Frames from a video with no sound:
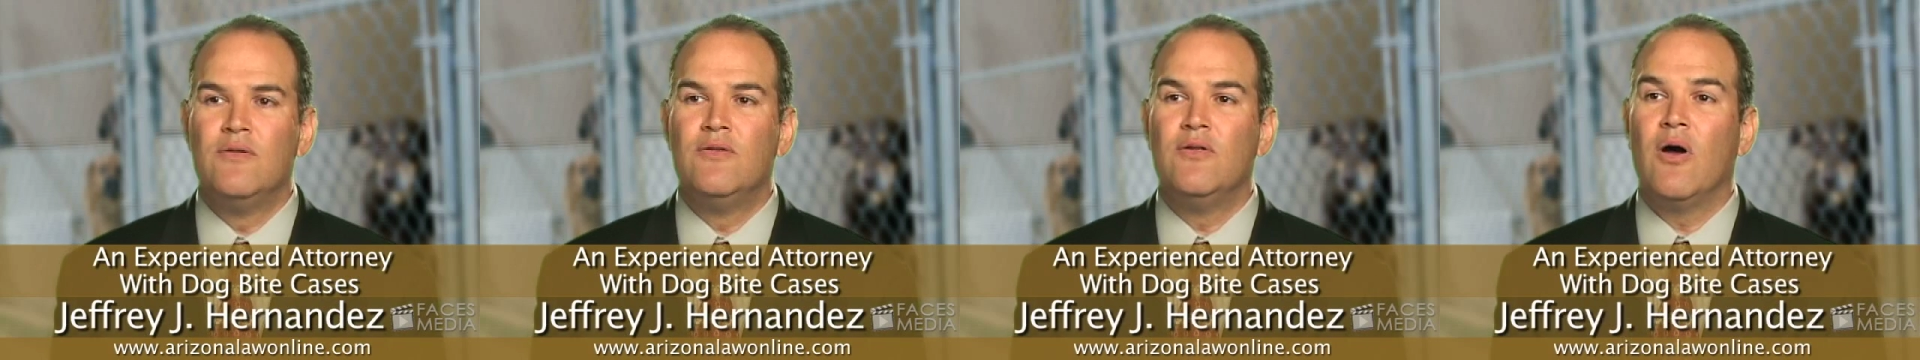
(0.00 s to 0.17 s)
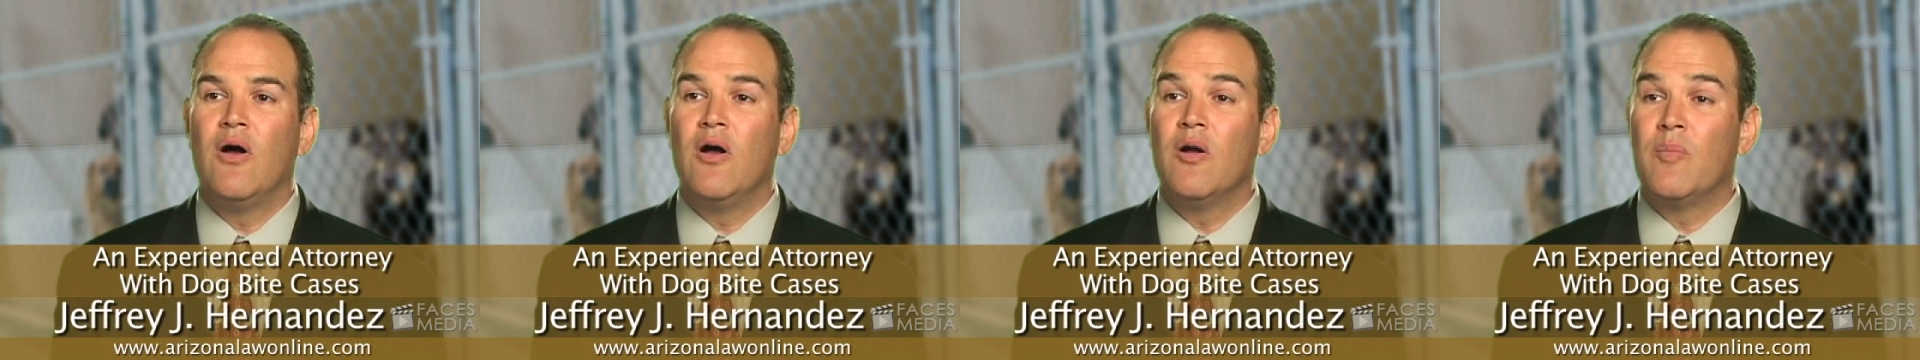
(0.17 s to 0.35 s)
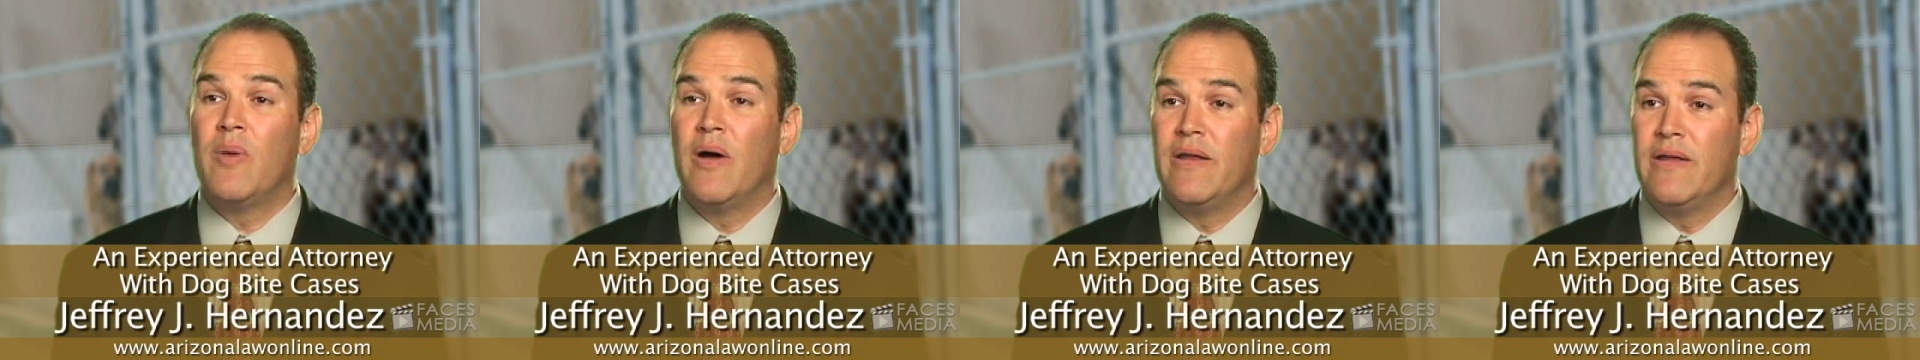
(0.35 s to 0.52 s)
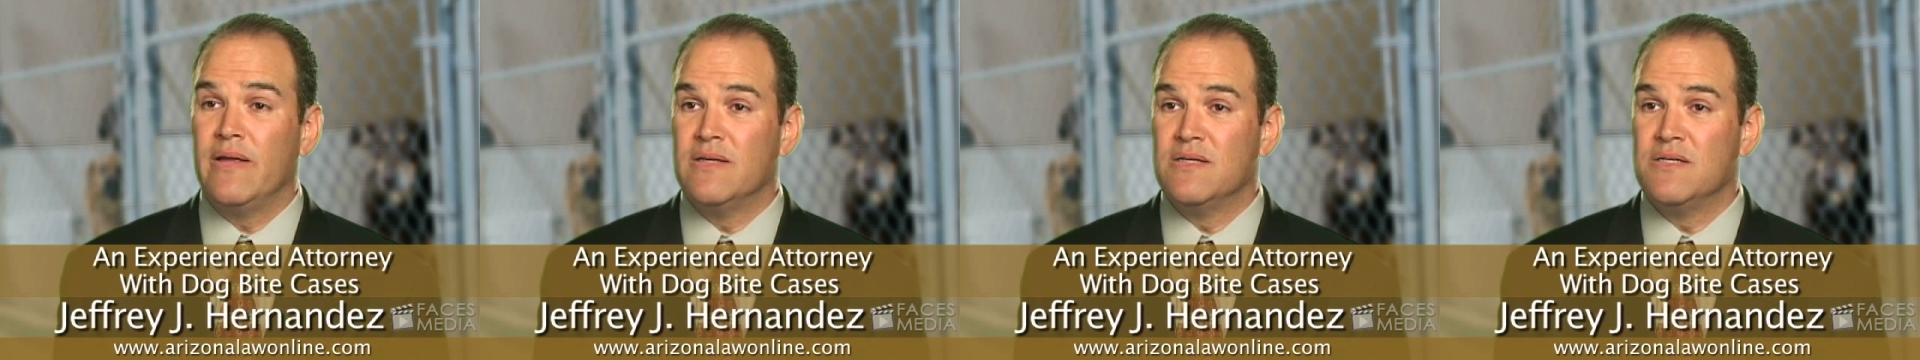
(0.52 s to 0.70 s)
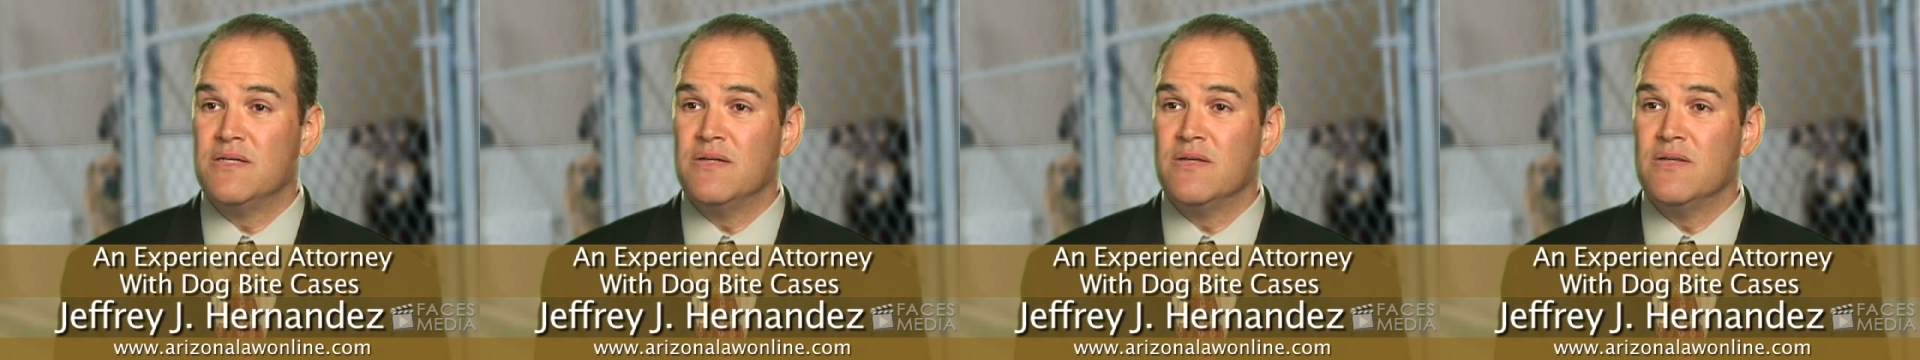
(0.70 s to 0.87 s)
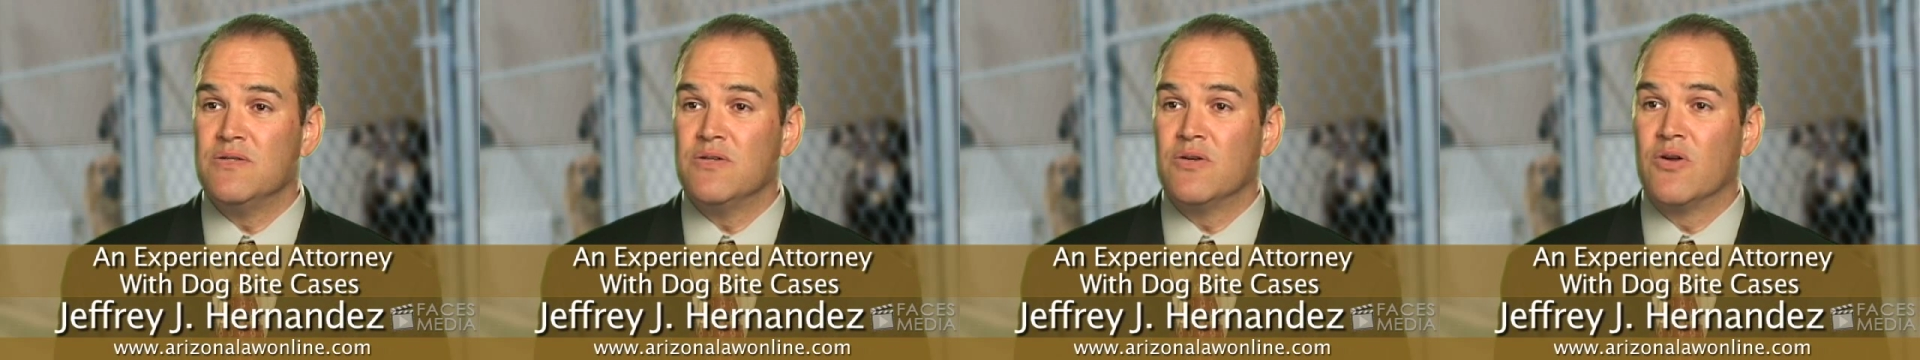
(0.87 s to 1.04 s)
dog bite
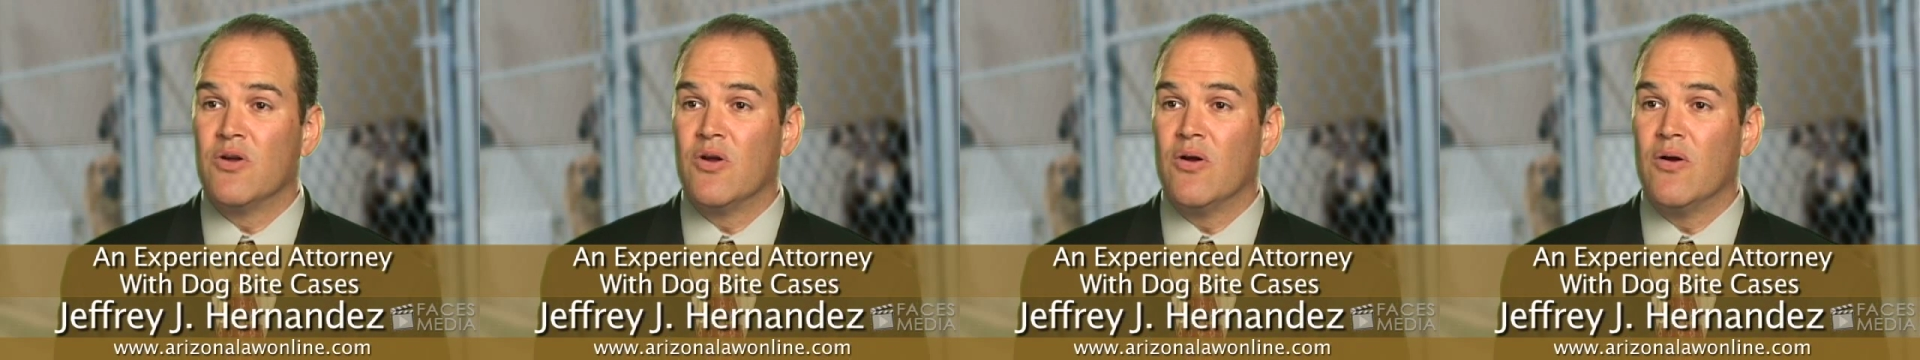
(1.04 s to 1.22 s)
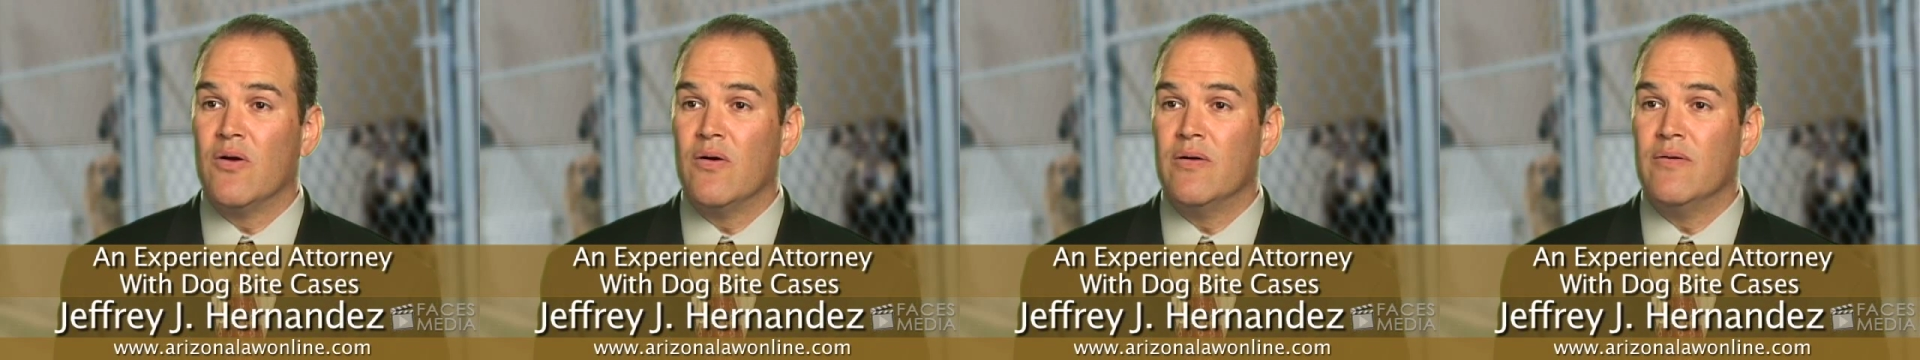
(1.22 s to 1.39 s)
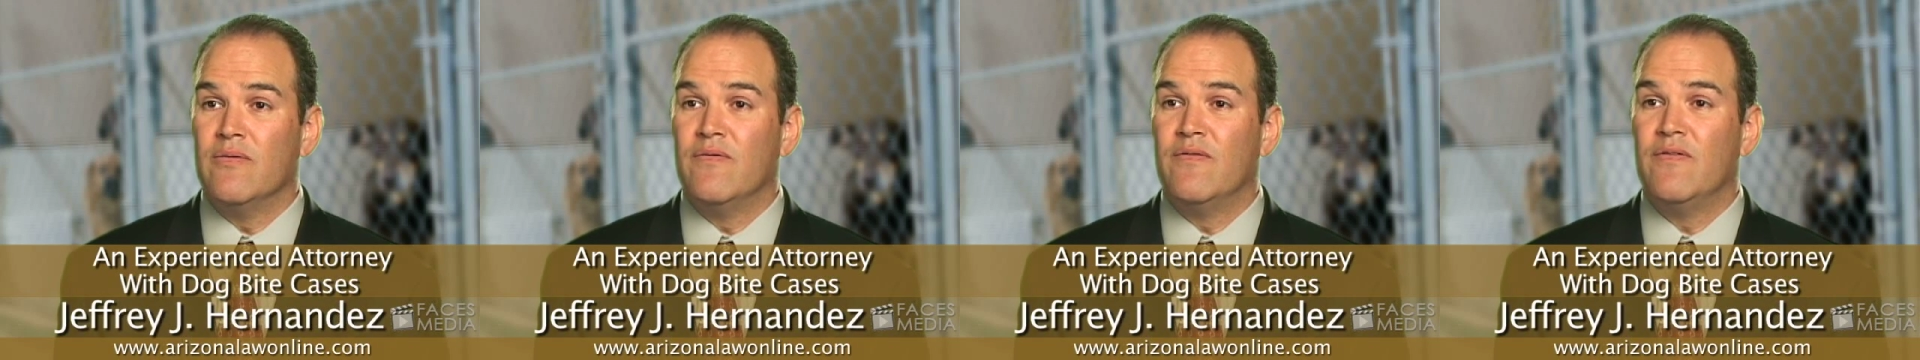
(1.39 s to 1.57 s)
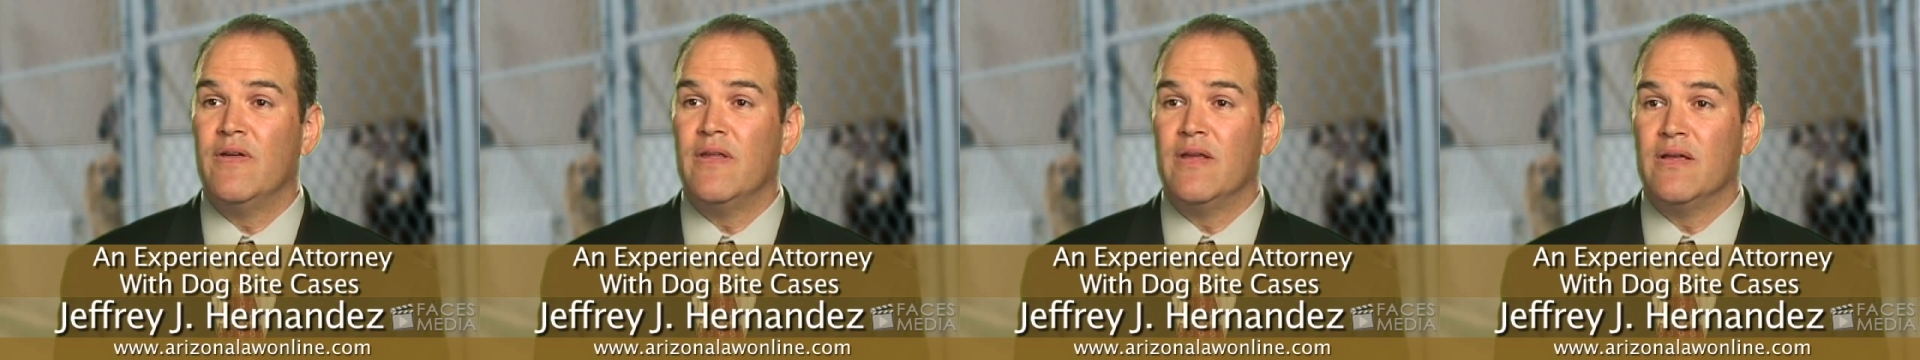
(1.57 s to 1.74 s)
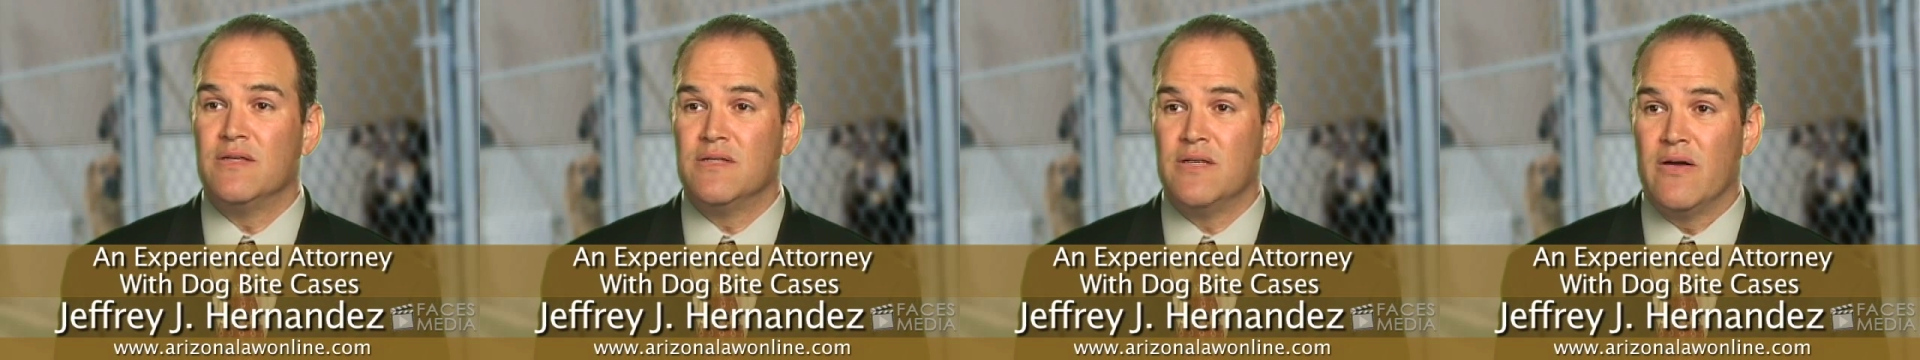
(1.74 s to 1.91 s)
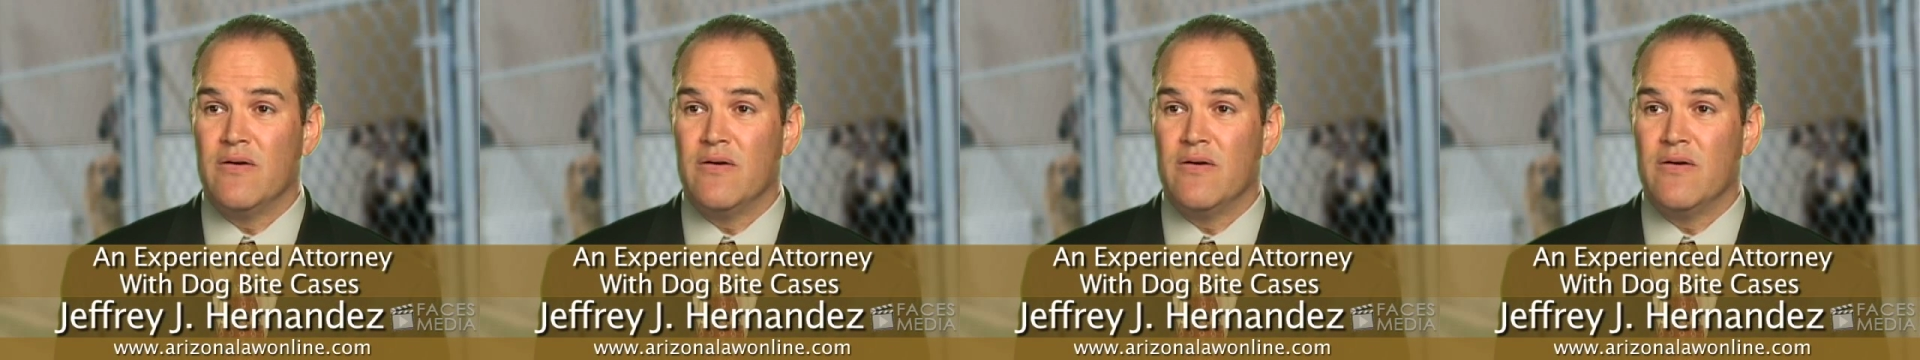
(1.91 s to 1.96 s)
incidents occur in Phoenix,